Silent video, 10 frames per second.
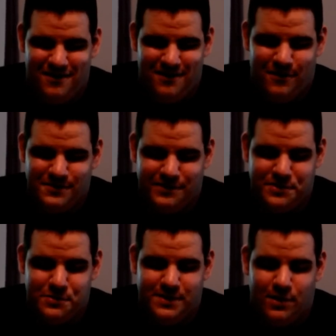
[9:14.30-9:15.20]
And all he has
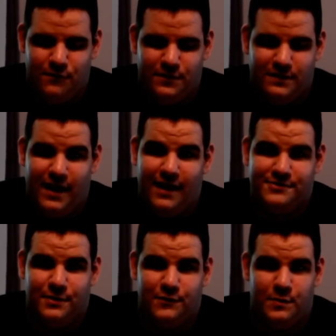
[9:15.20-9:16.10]
to do is get off an attack.
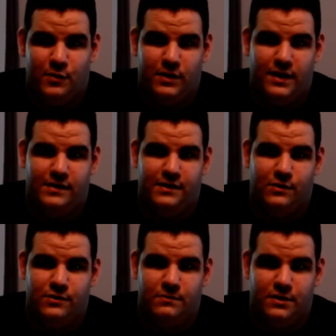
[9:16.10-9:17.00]
So if your opponent can't
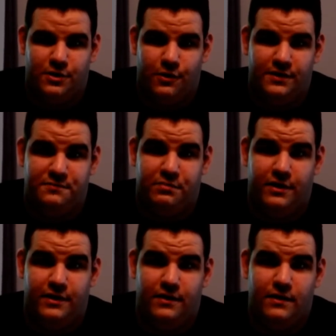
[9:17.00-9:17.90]
deal with him the turn he's
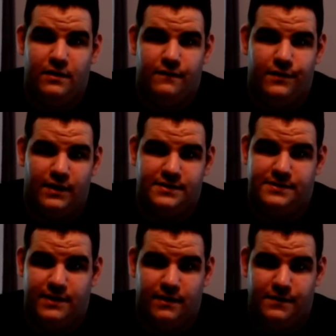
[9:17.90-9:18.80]
played, they're not
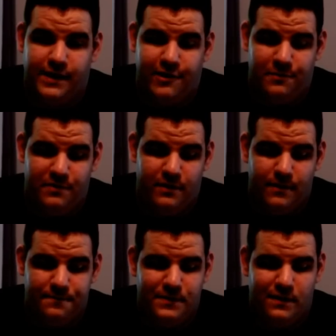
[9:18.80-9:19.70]
sitting on the Terror Pit,